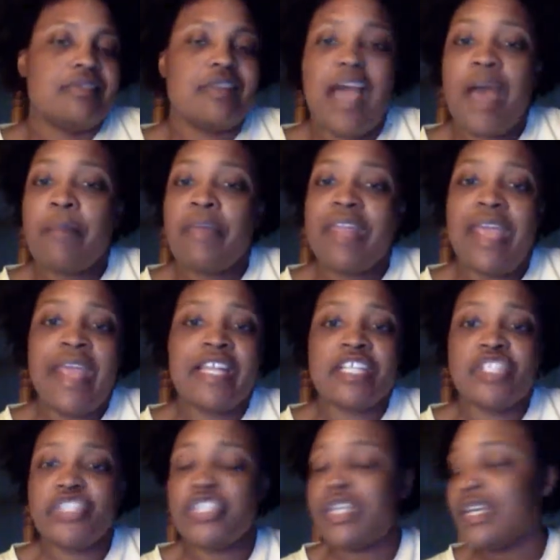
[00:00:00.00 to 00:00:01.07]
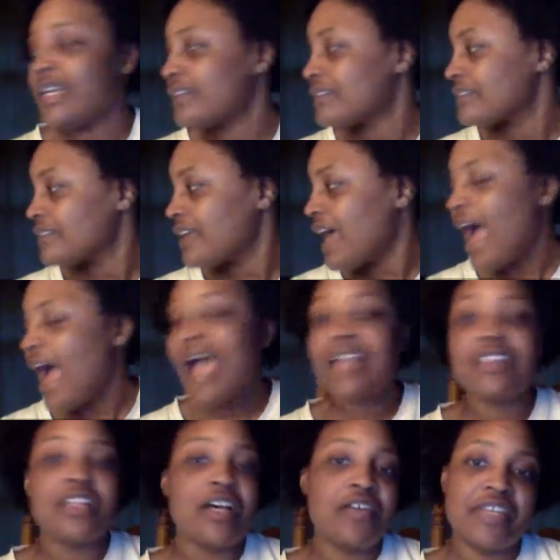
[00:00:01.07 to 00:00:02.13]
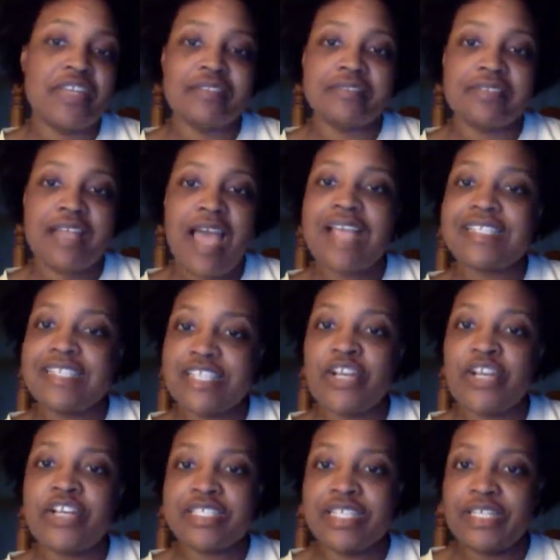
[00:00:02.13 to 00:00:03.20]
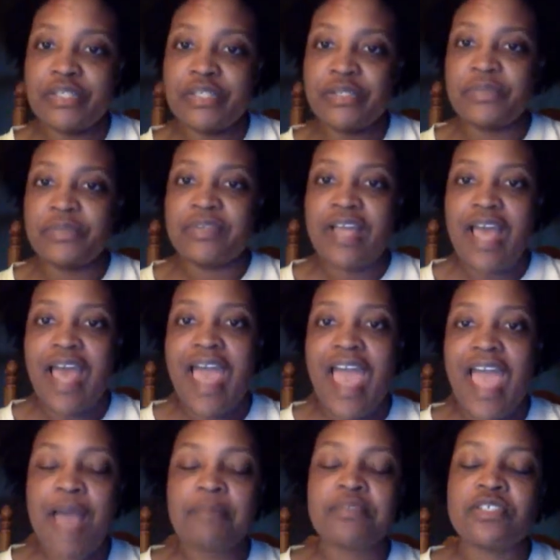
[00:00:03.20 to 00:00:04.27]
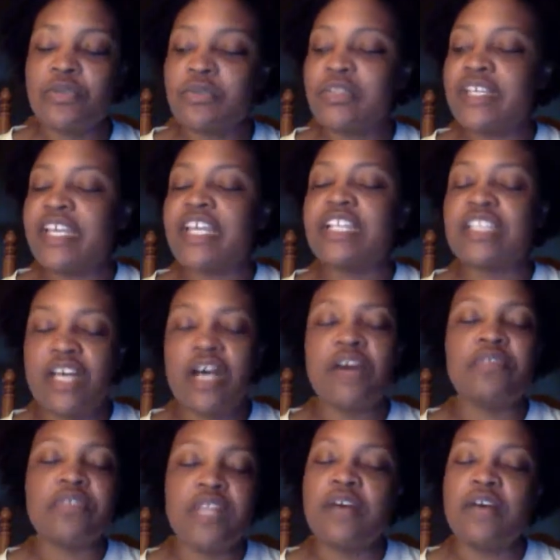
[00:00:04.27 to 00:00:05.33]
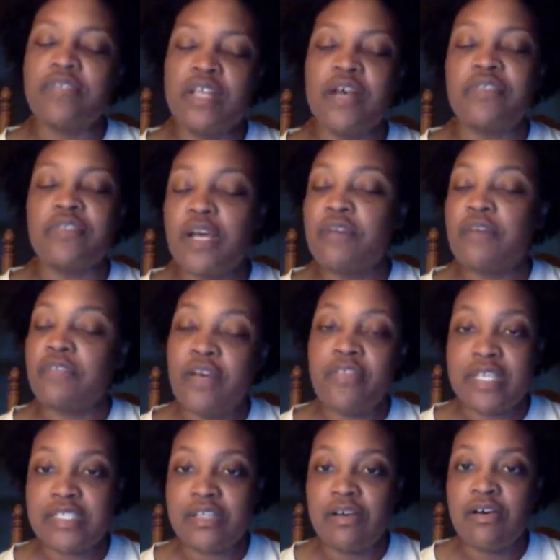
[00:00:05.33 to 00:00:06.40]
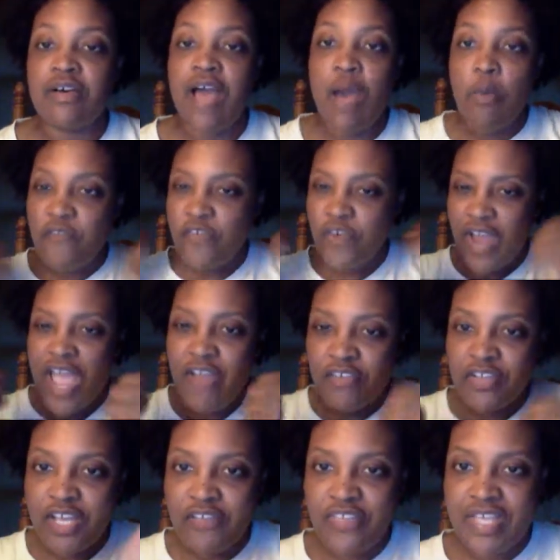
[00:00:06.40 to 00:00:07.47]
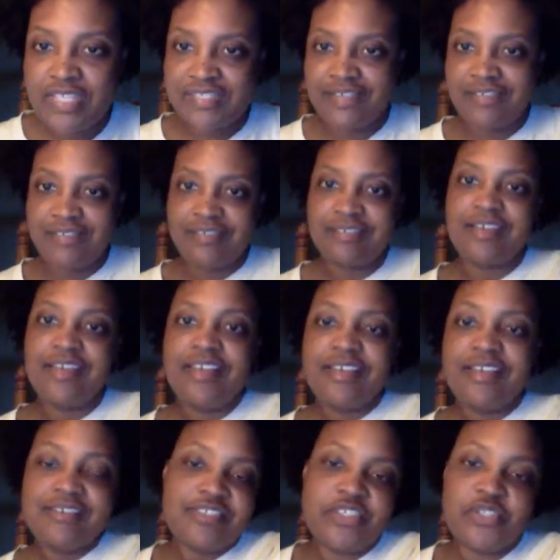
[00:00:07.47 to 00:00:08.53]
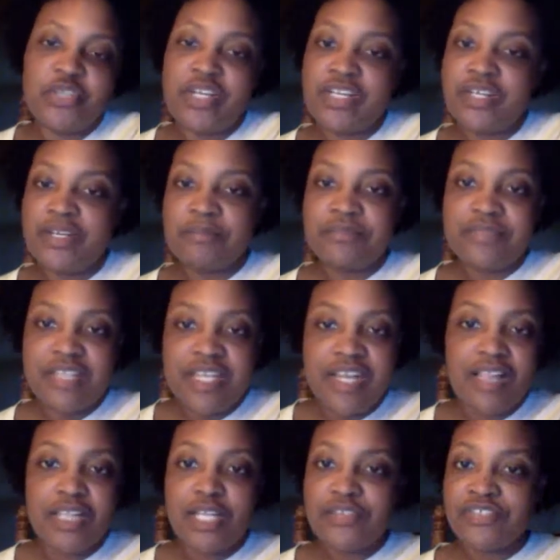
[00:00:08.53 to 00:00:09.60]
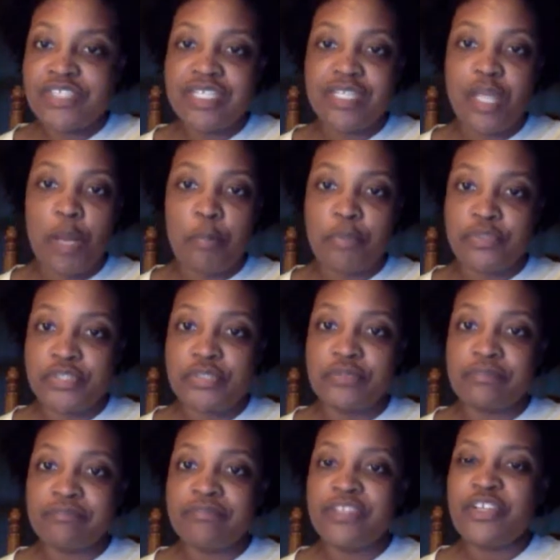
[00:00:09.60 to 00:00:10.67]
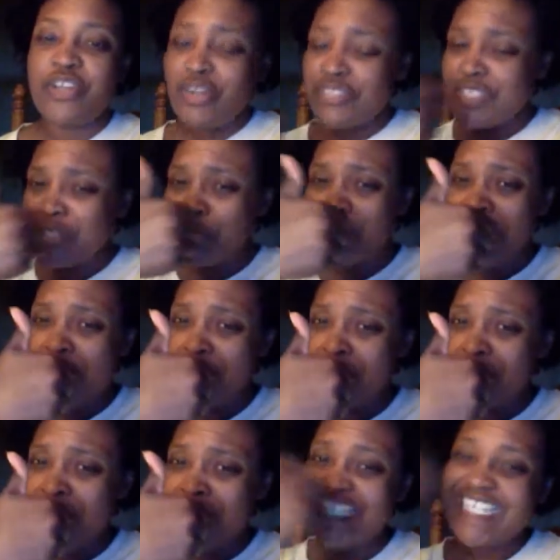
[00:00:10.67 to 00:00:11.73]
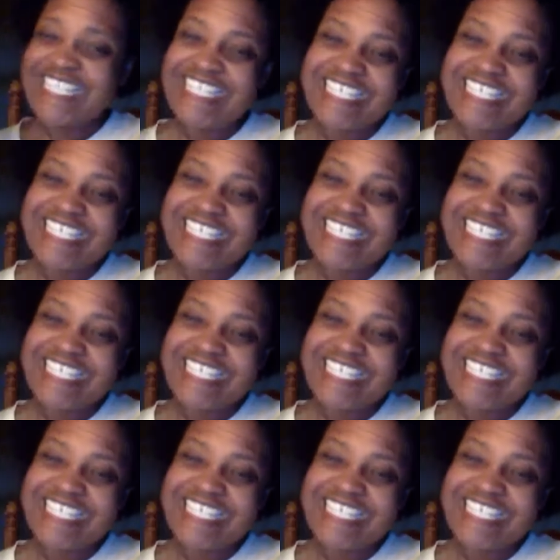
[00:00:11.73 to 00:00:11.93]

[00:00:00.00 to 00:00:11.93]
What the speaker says: I'm an 80s chick. I love it. I seriously do. I absolutely love, love, love, love, love that song. I will forever love that song. Straight up. And I love Cyndi Lauper too. Girls just want to have fun.